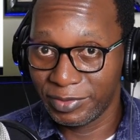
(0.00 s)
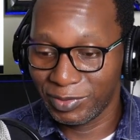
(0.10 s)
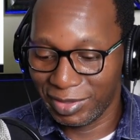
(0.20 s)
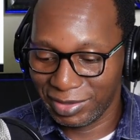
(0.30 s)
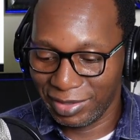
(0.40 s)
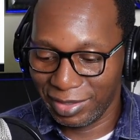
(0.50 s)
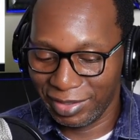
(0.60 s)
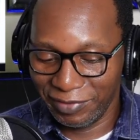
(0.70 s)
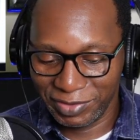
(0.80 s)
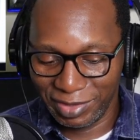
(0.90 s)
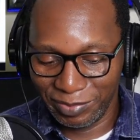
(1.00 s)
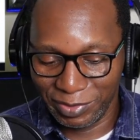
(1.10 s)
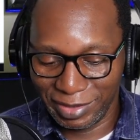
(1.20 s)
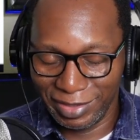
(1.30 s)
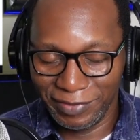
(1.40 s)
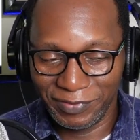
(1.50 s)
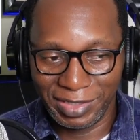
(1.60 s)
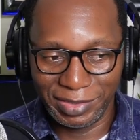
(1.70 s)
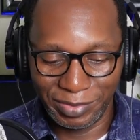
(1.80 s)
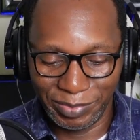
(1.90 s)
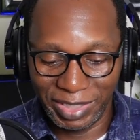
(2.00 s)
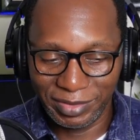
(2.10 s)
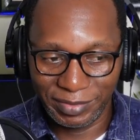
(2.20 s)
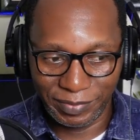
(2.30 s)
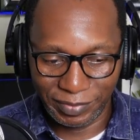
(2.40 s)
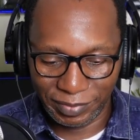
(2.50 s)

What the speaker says: So that's like F sharp with an E flat in the bass.